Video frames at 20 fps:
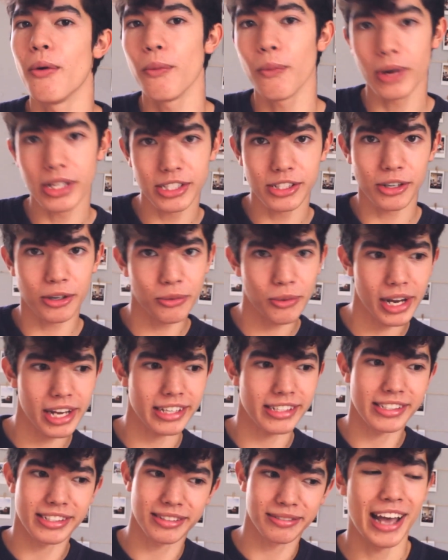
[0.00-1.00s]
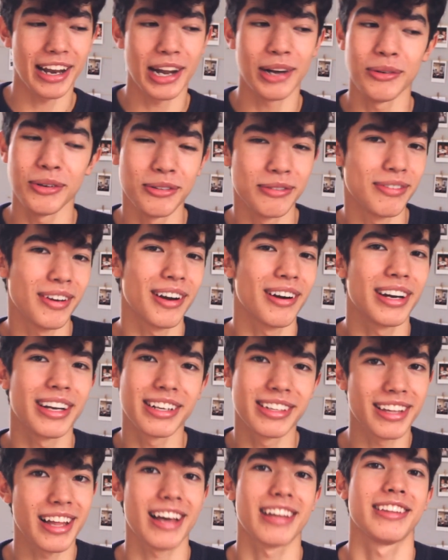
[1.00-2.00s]
What's your race? And I will very
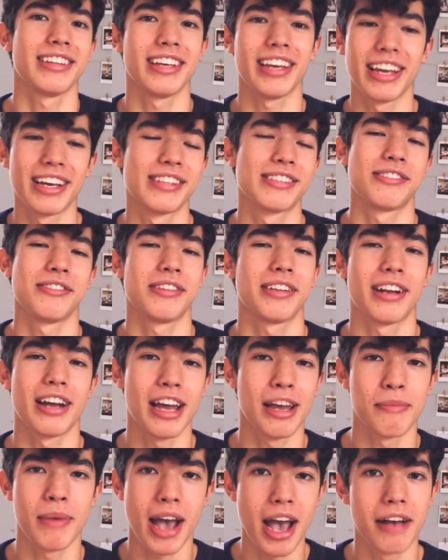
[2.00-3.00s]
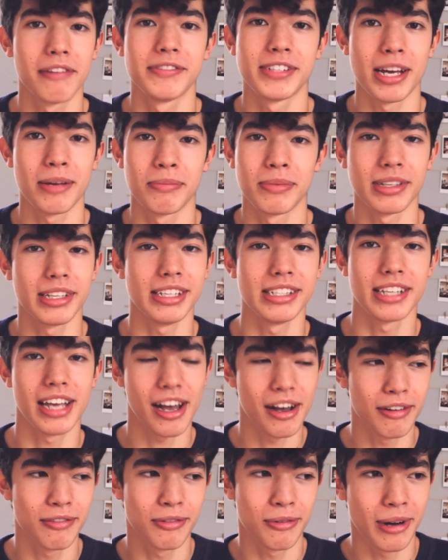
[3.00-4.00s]
gladly answer that I am half Japanese,
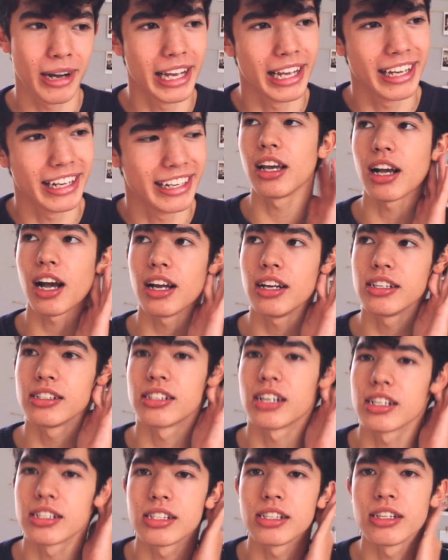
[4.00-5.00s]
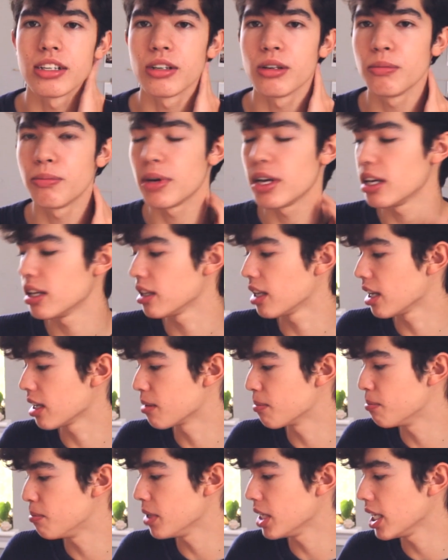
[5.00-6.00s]
half white. It kind of sucks a little bit,
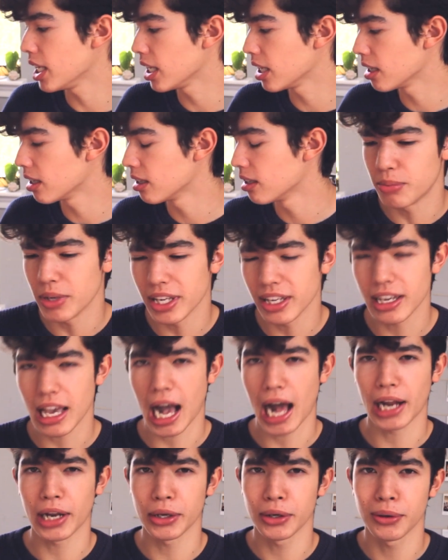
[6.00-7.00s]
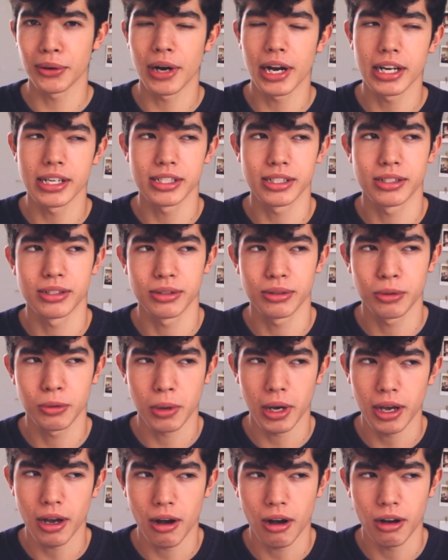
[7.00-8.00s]
like being categorized
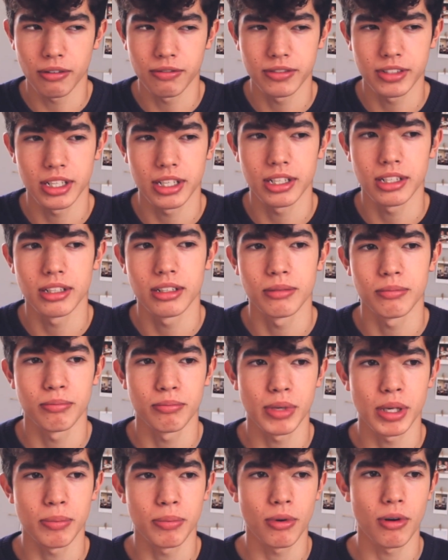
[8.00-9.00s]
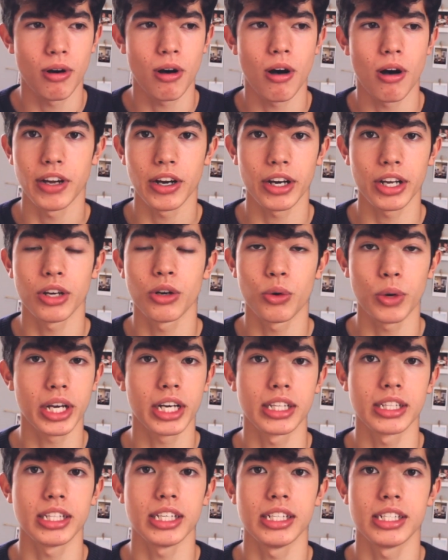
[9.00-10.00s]
quite often. People very
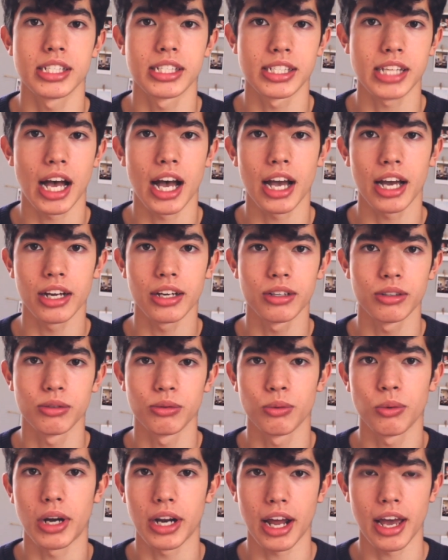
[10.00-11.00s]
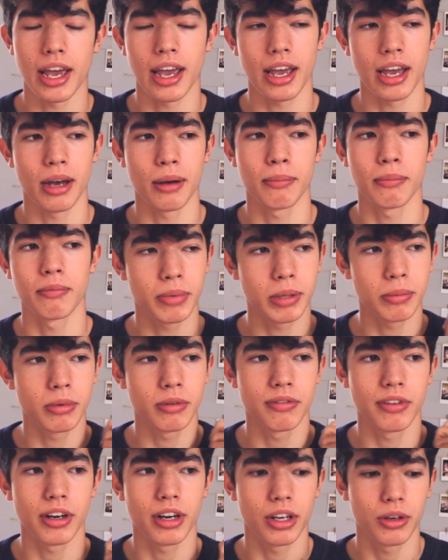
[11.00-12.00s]
quickly decide what I am. People
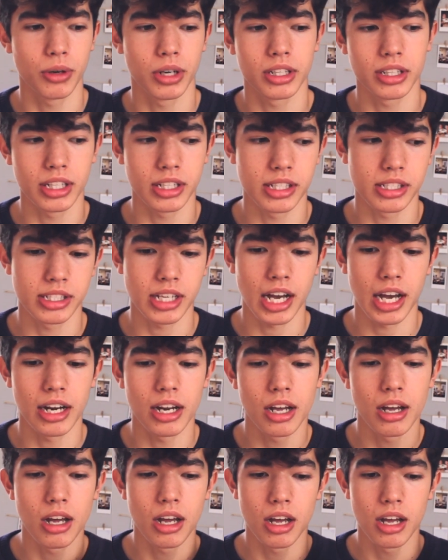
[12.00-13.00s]
very quickly decide,